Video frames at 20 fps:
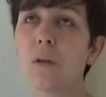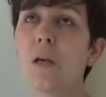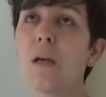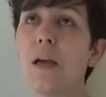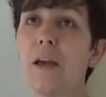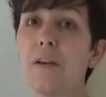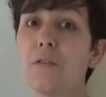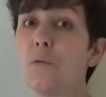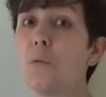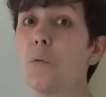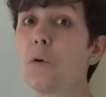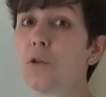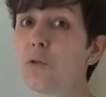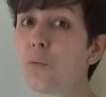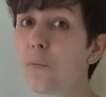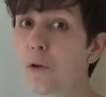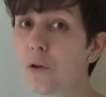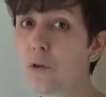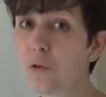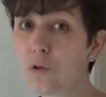if you want to
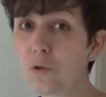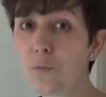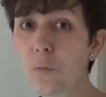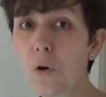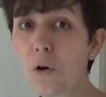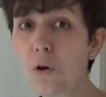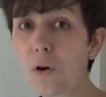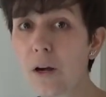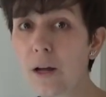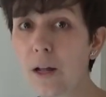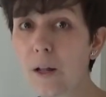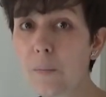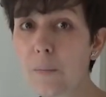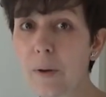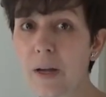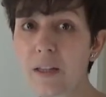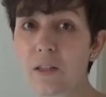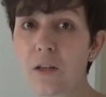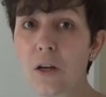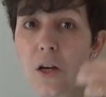produce more
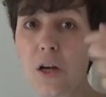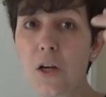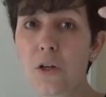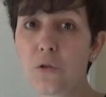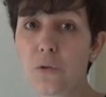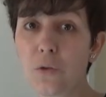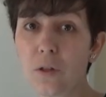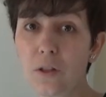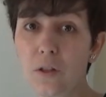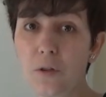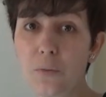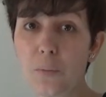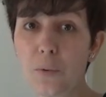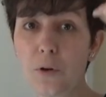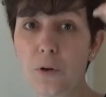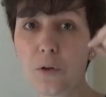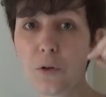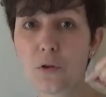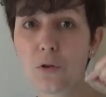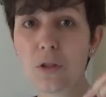helmets, you need to
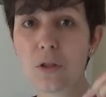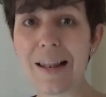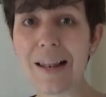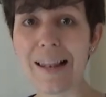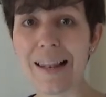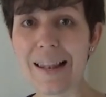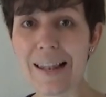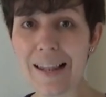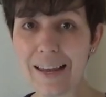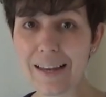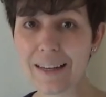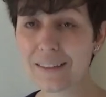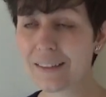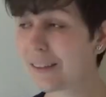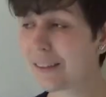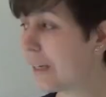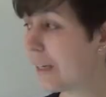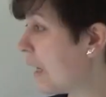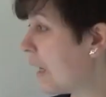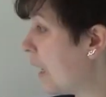produce
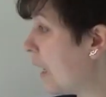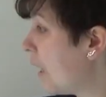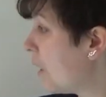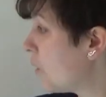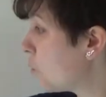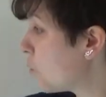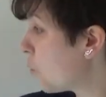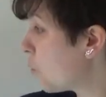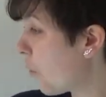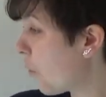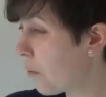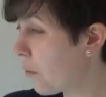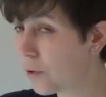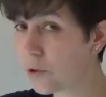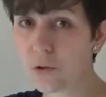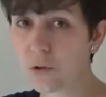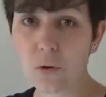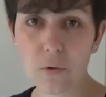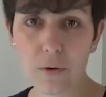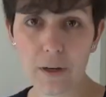less
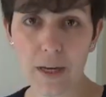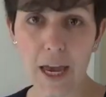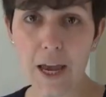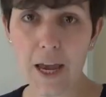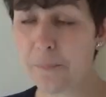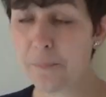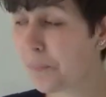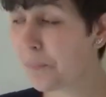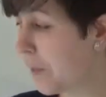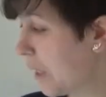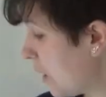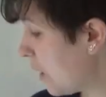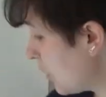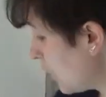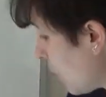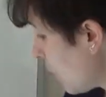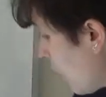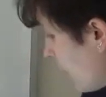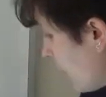swords, okay? So